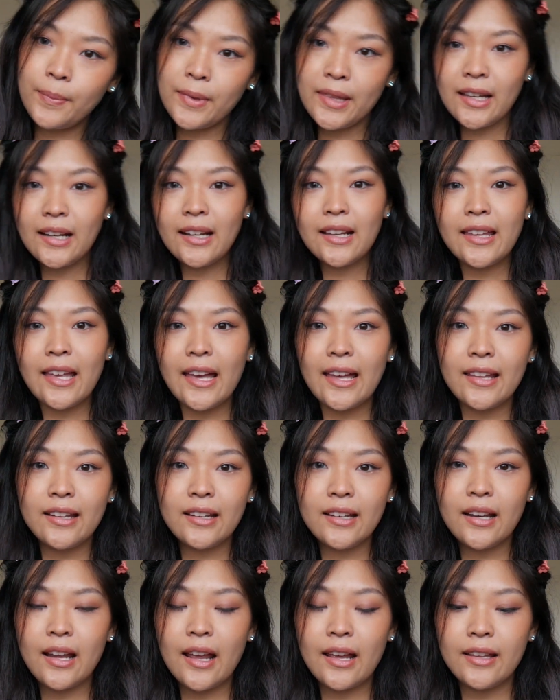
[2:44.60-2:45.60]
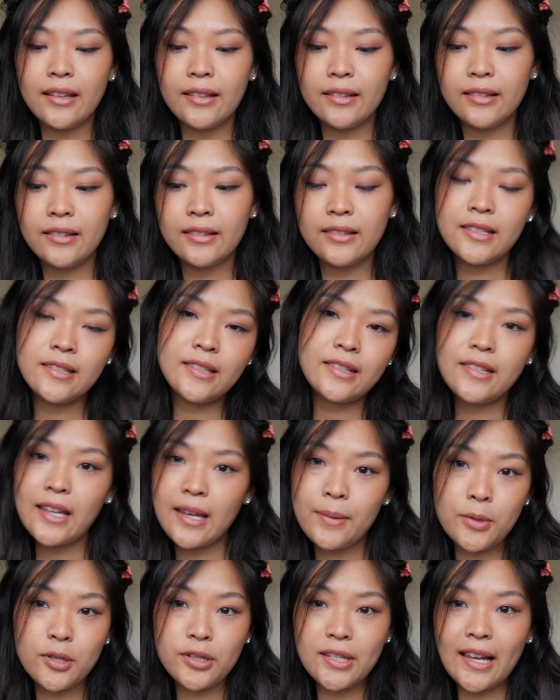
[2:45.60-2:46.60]
But then again,
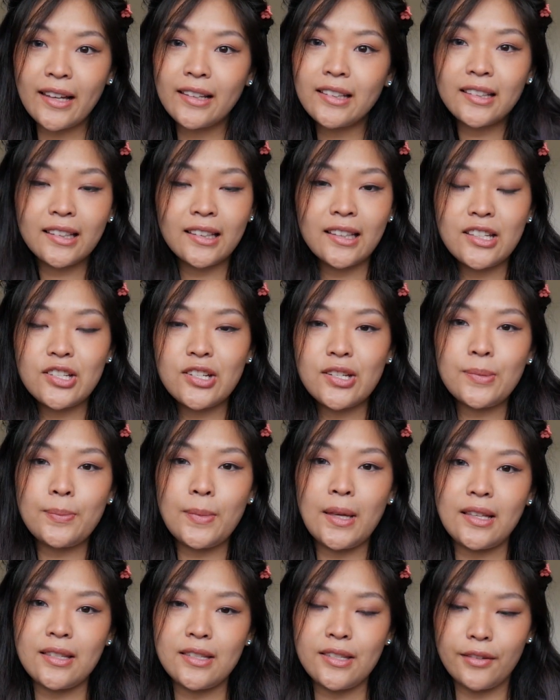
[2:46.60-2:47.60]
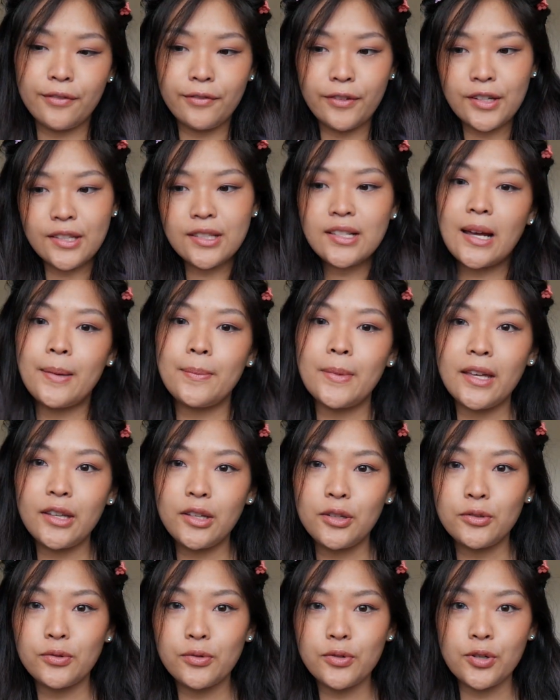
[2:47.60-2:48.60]
debut technically just means the first time
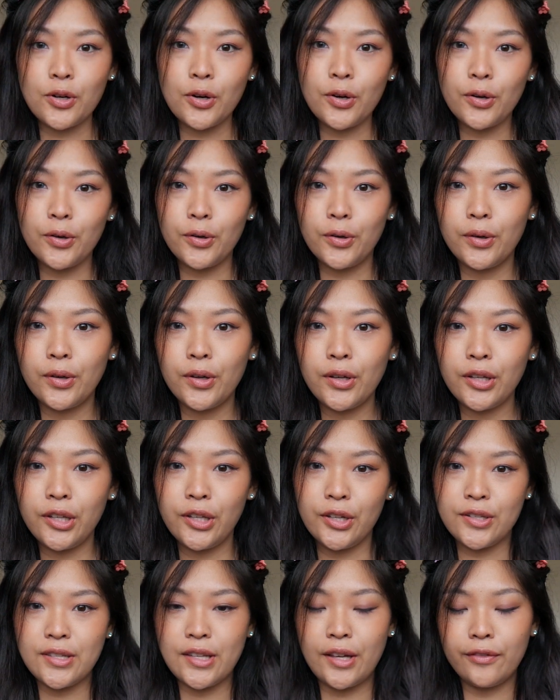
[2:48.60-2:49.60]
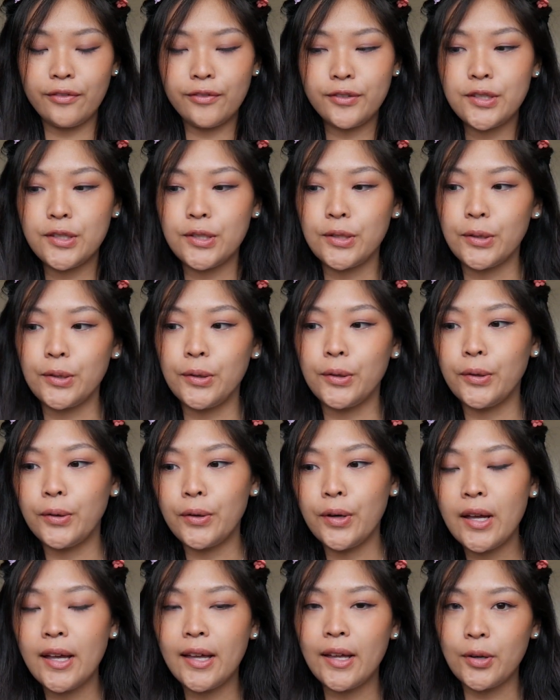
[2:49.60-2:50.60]
that you show yourself
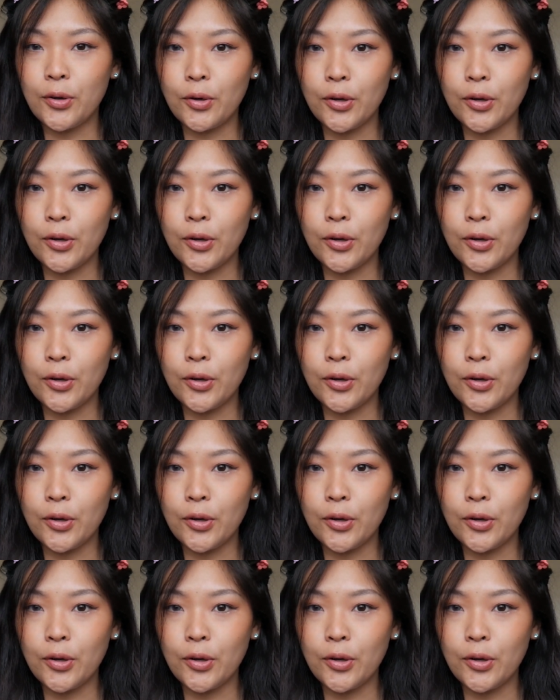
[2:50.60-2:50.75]
to an